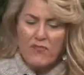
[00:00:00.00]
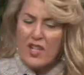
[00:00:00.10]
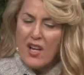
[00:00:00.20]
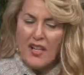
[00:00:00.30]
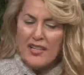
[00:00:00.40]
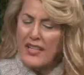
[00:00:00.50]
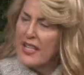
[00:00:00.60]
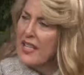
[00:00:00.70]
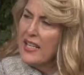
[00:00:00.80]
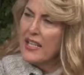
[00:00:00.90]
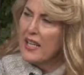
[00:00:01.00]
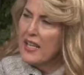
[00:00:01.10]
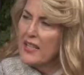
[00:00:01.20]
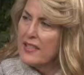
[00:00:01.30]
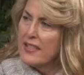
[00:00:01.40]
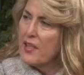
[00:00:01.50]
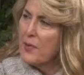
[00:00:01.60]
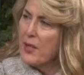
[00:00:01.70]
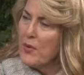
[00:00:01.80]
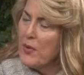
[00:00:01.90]
Tanasi Center
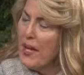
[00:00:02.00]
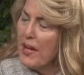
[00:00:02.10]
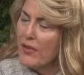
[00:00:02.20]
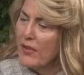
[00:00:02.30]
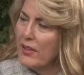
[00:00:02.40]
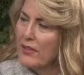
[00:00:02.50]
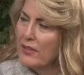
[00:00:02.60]
been around?